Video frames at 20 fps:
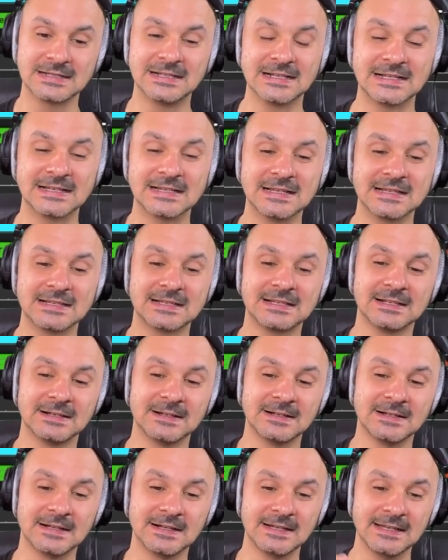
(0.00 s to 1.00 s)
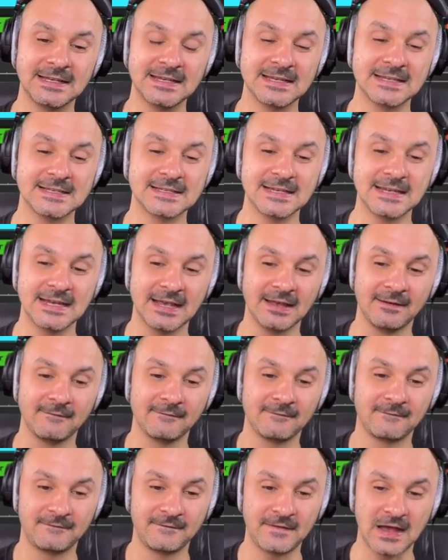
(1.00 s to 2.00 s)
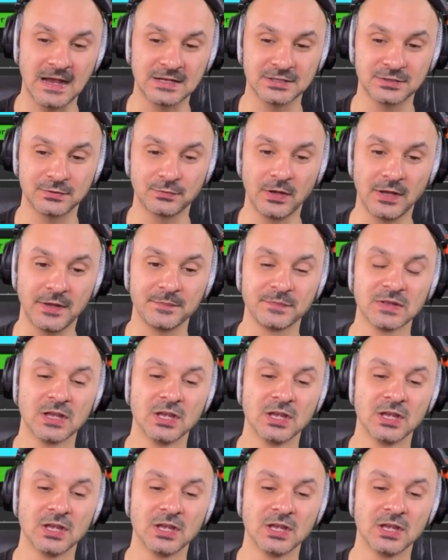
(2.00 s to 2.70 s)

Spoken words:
This is the easy and fast way.